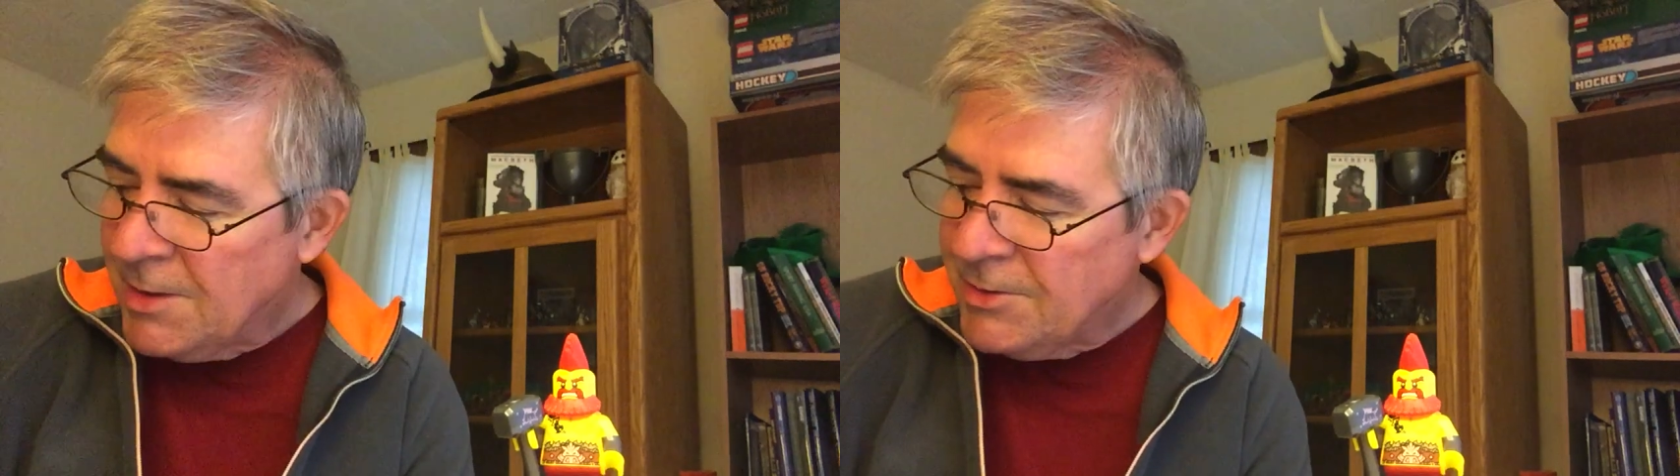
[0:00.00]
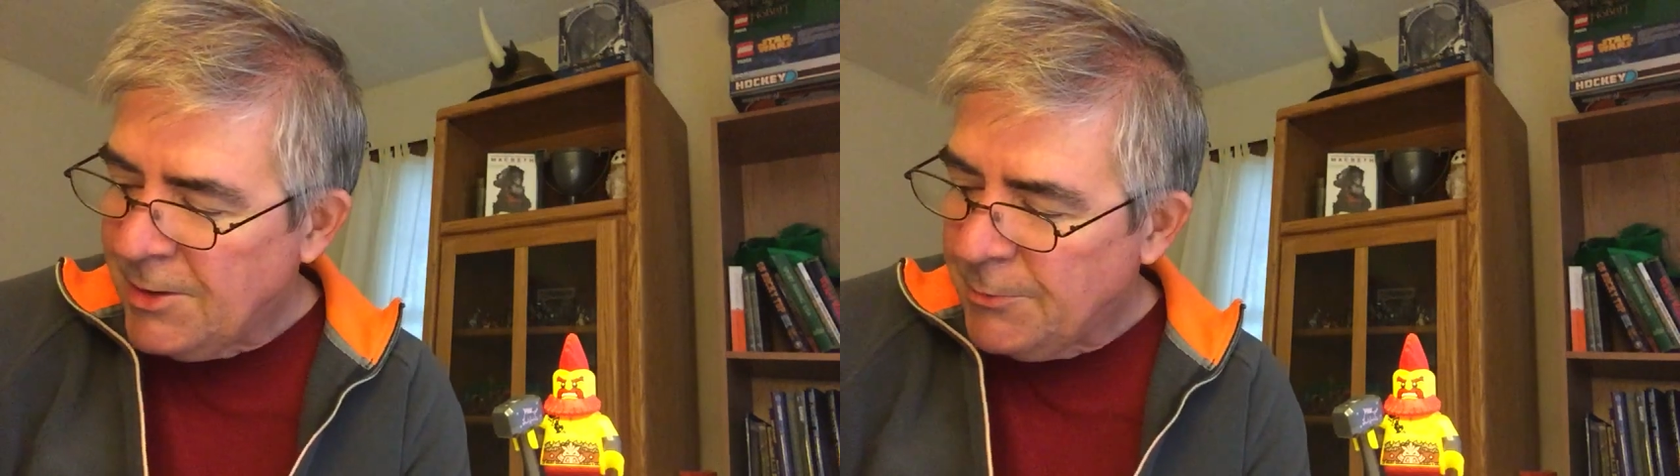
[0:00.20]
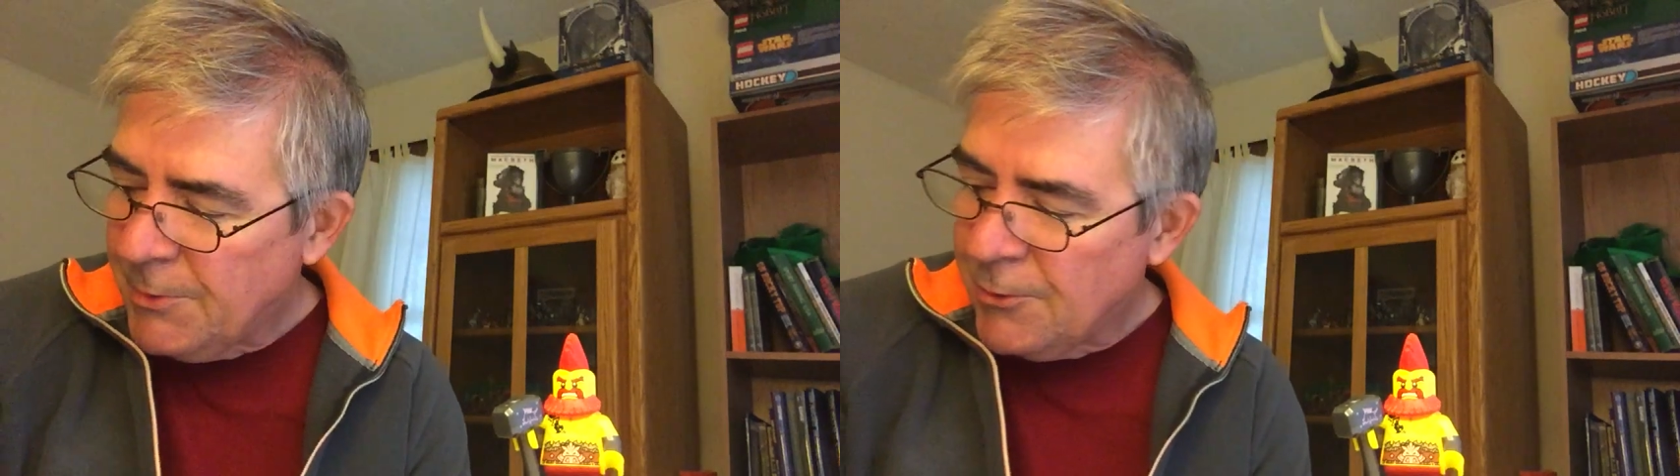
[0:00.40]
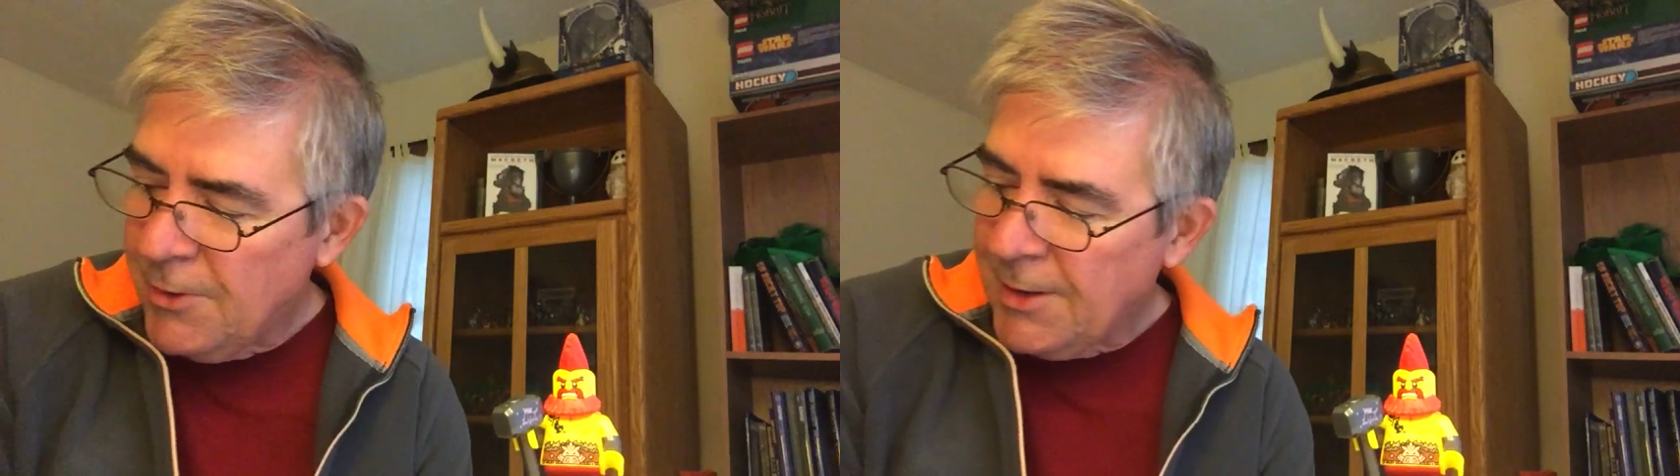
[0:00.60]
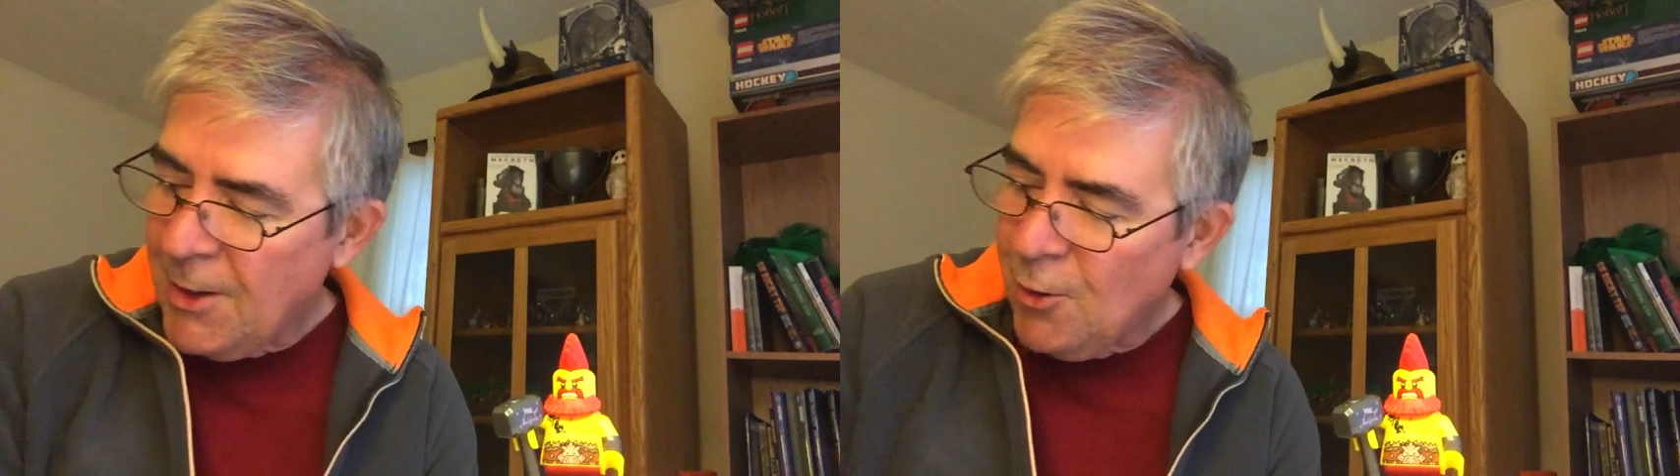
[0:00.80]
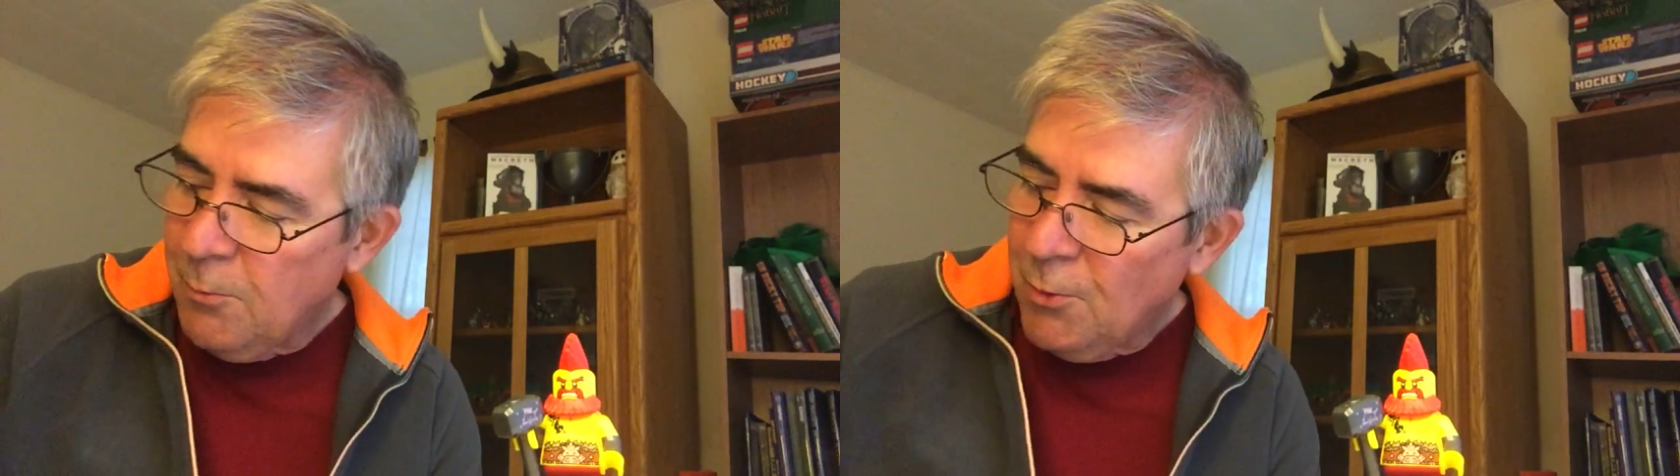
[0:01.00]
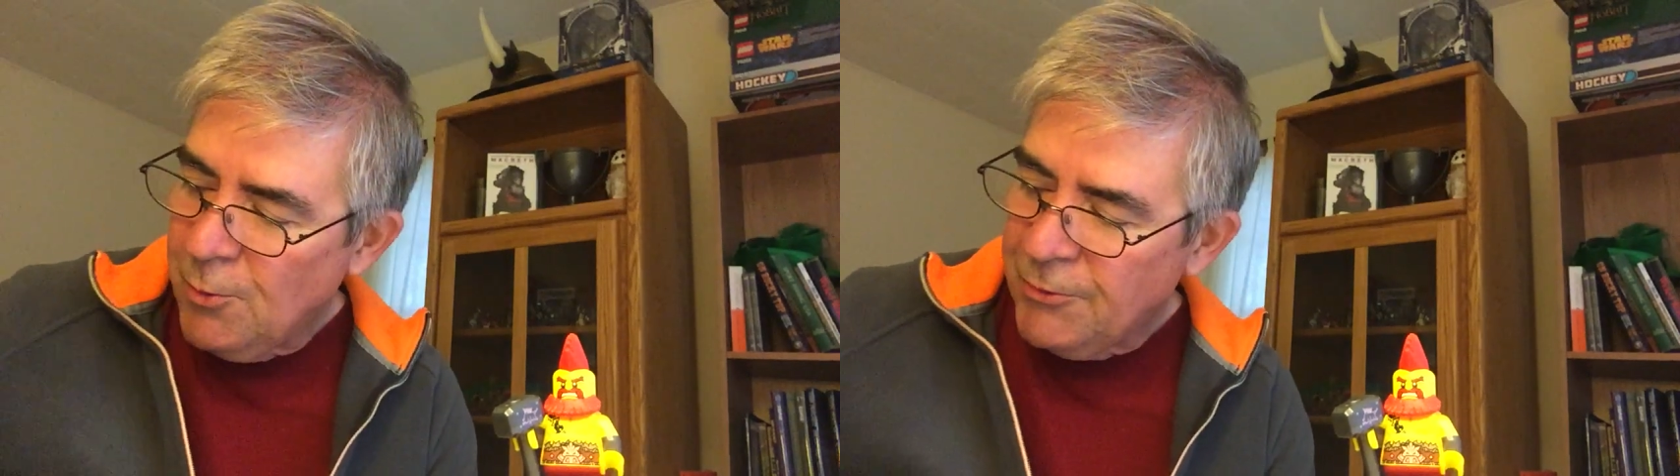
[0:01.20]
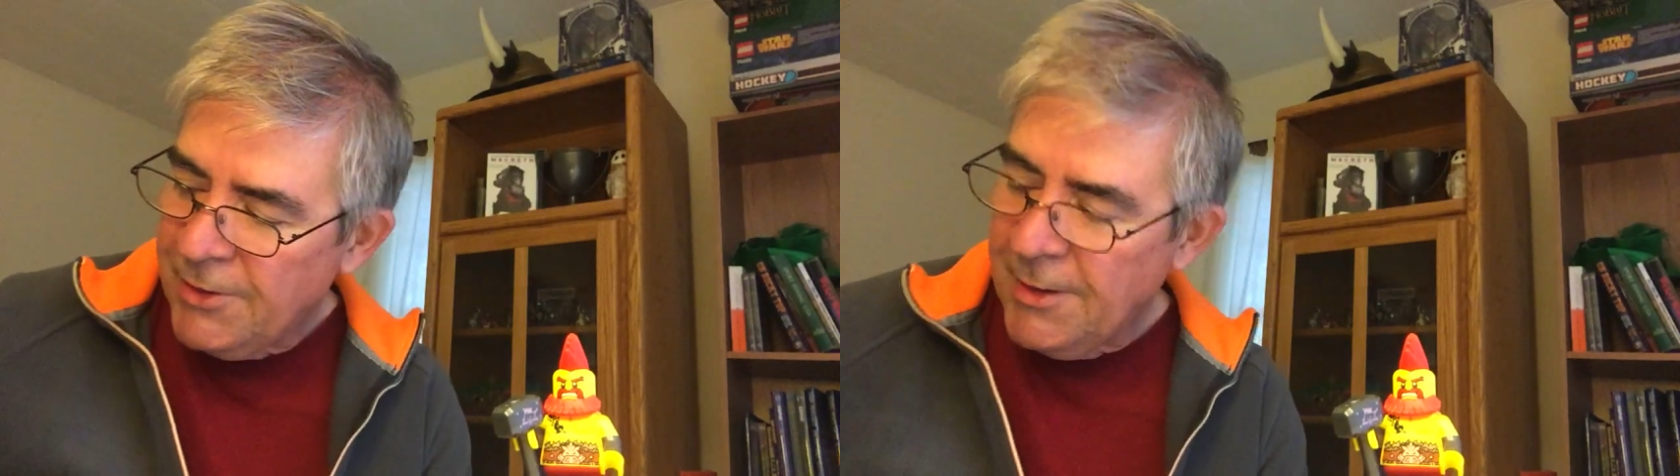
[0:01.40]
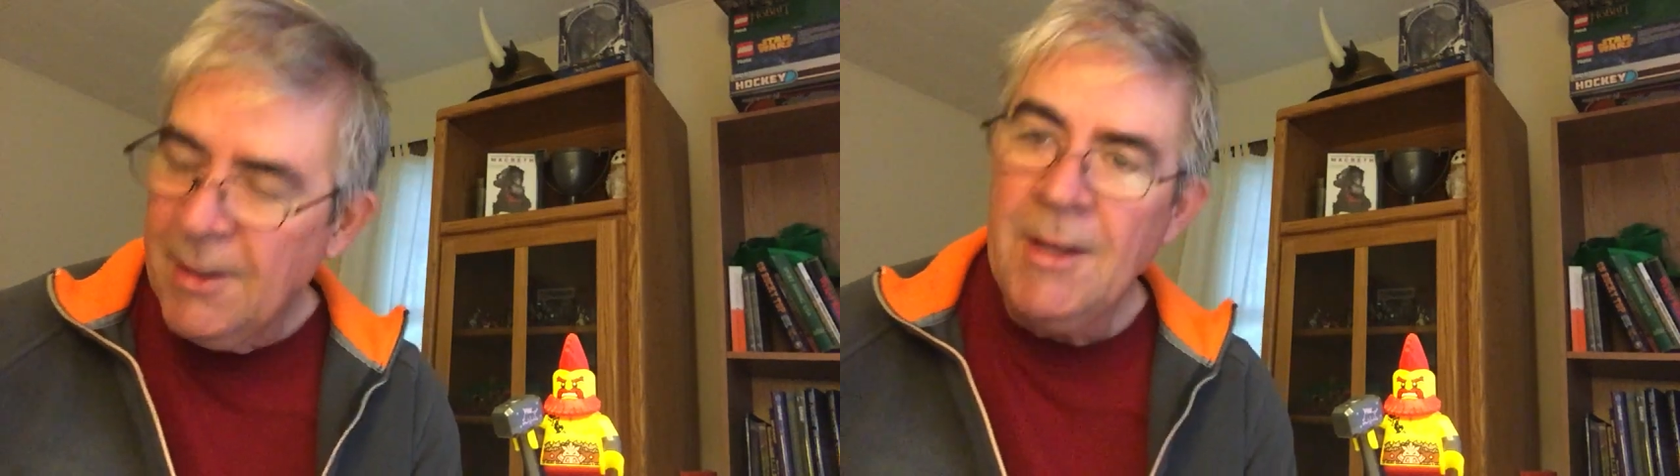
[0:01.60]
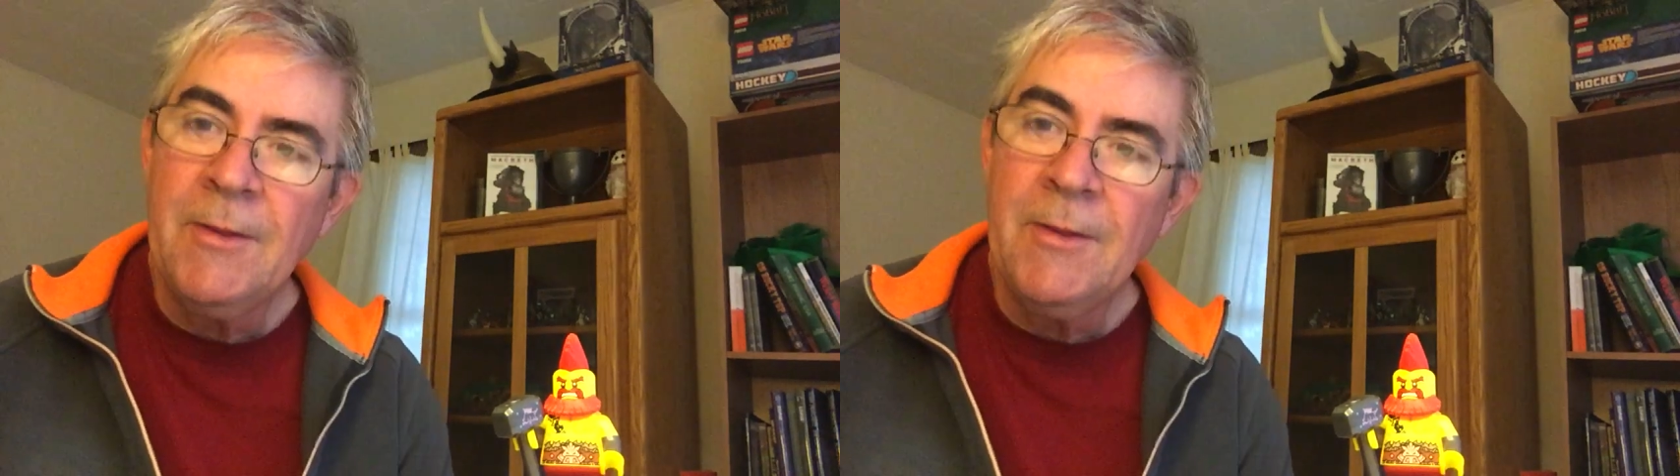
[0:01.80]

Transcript: Shakespeare critic Harold Bloom said